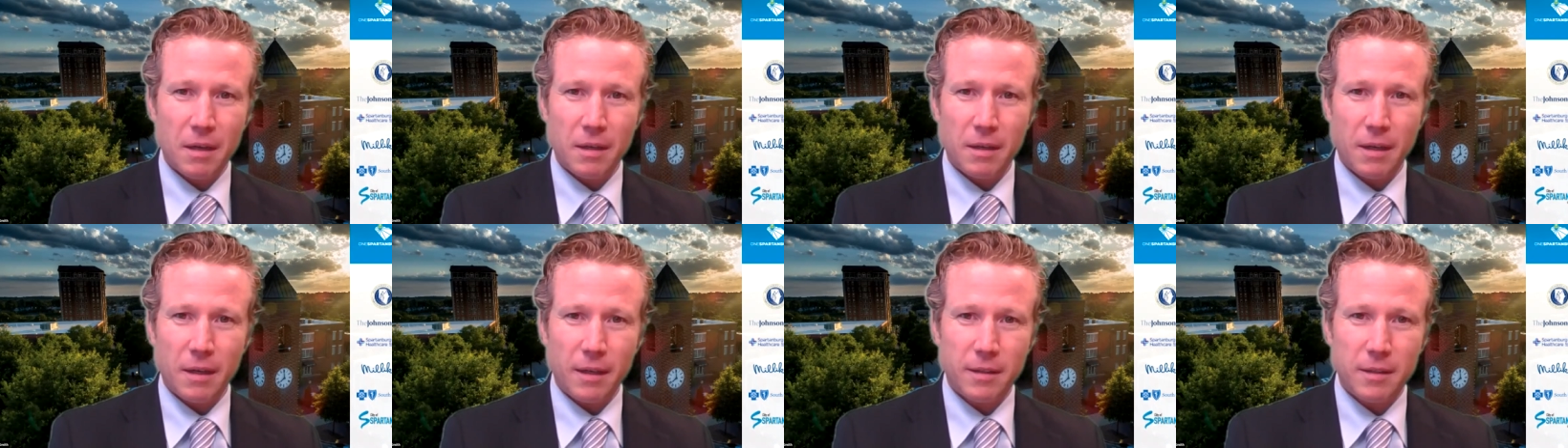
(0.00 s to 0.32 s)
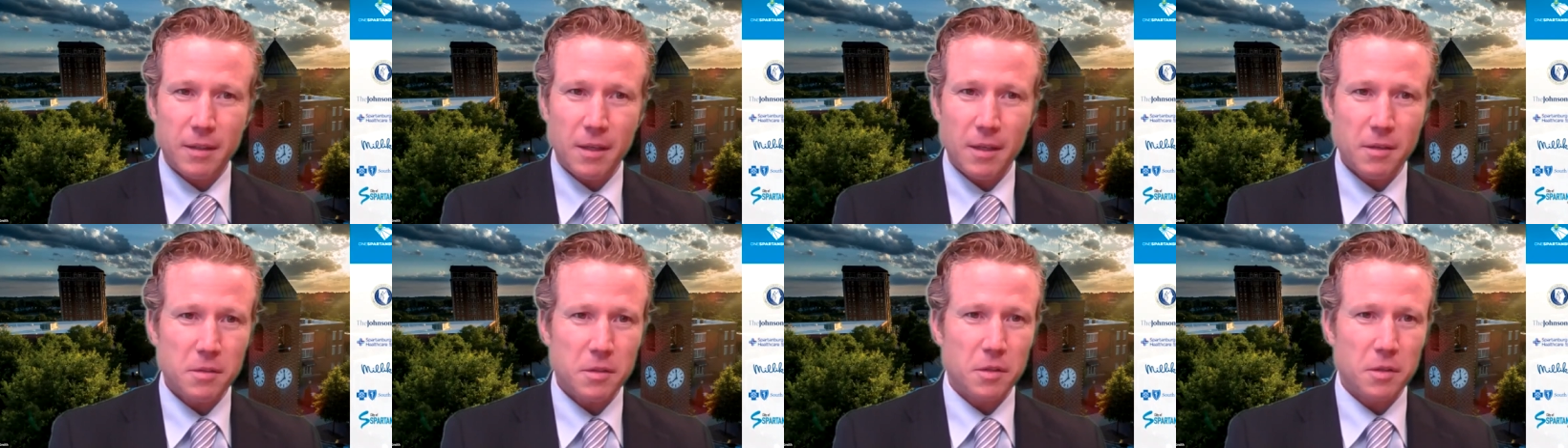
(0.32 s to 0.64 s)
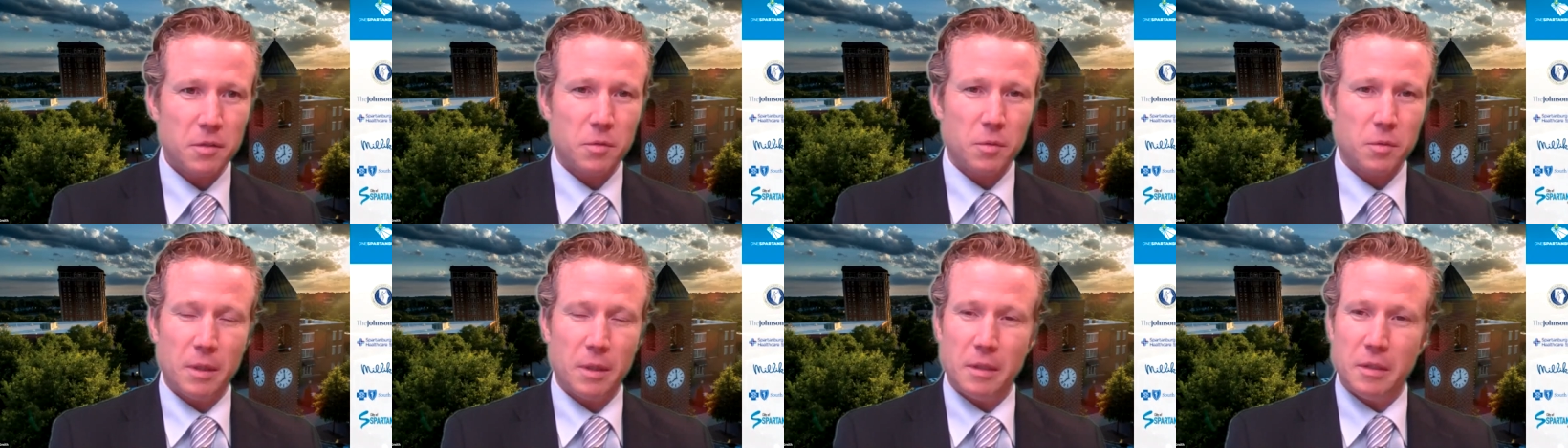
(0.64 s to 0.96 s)
Like this
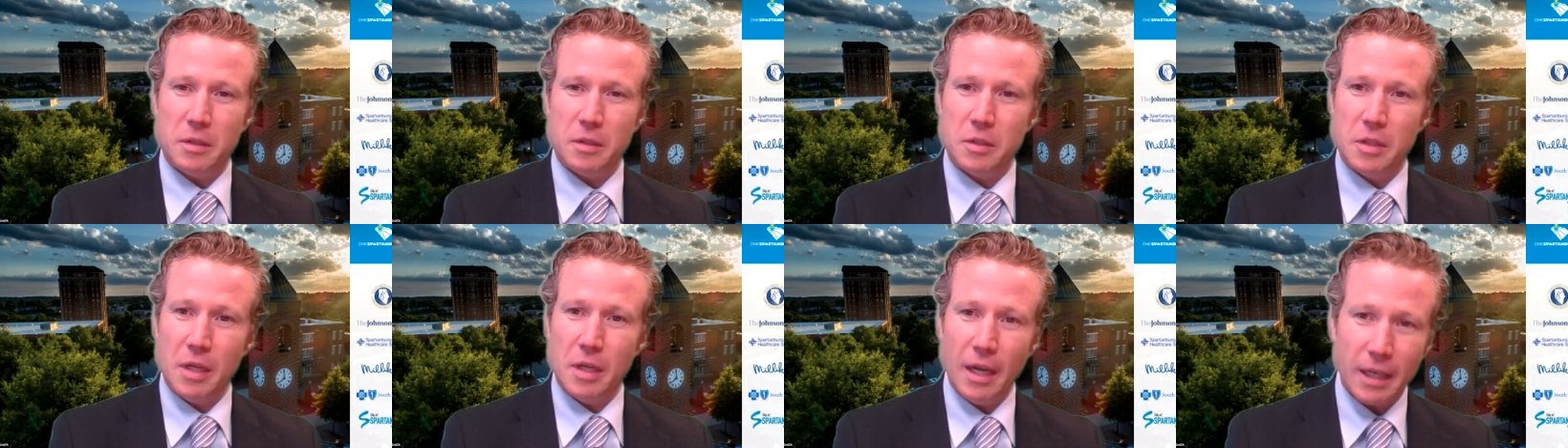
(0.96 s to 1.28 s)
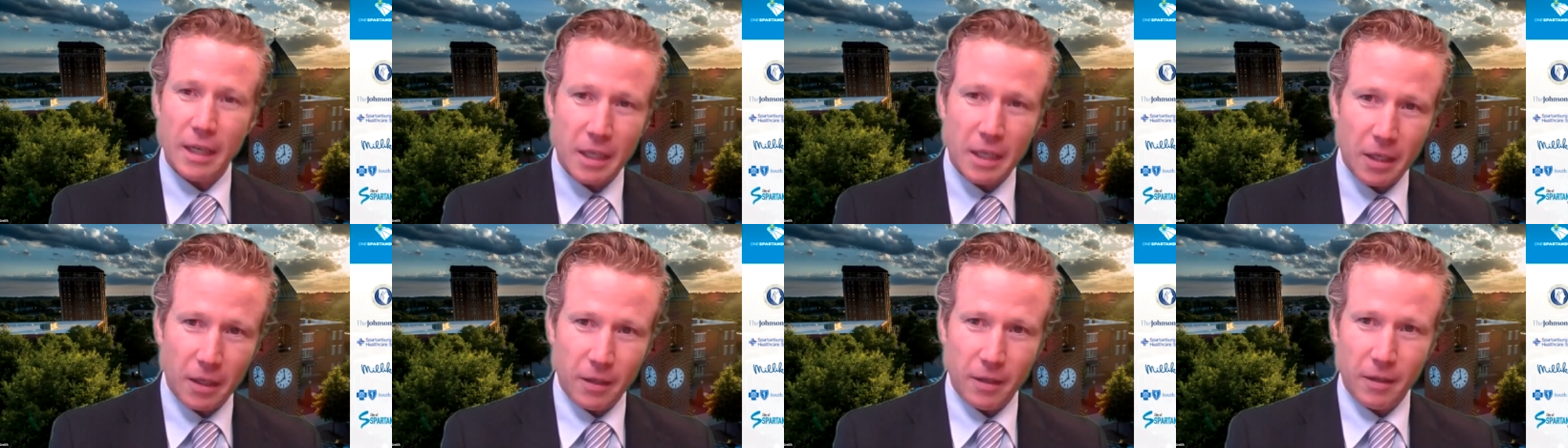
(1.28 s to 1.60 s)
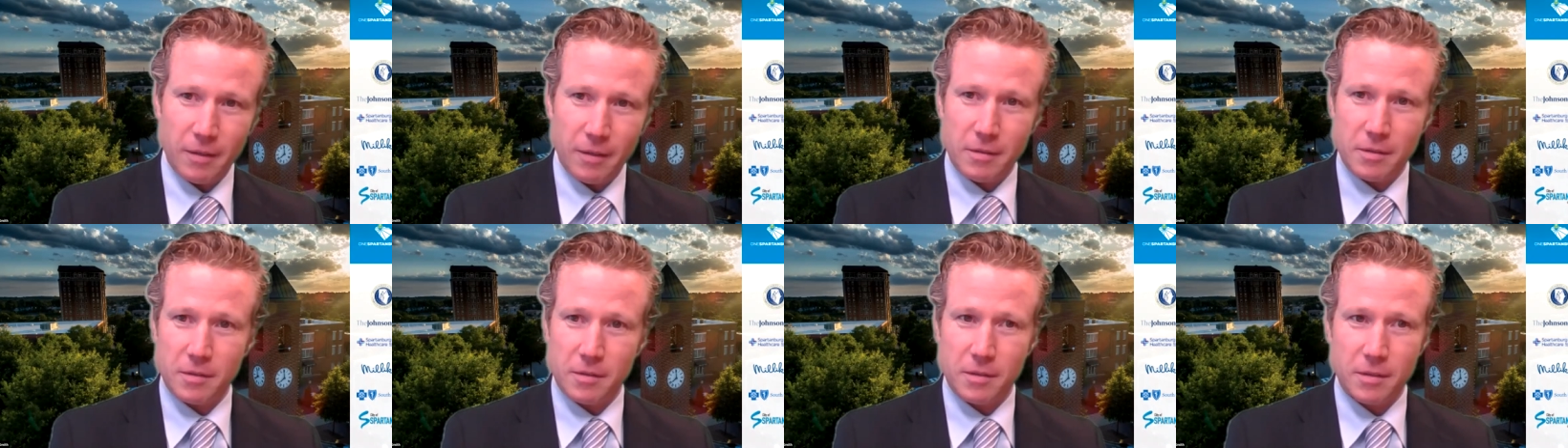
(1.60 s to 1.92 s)
is
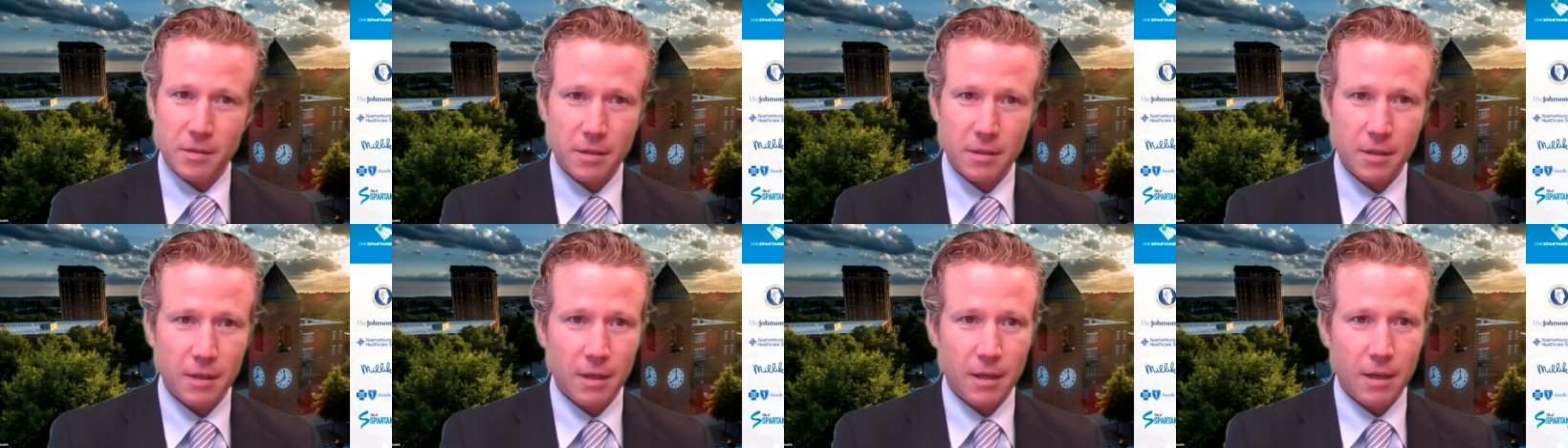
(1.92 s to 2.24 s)
ridiculous."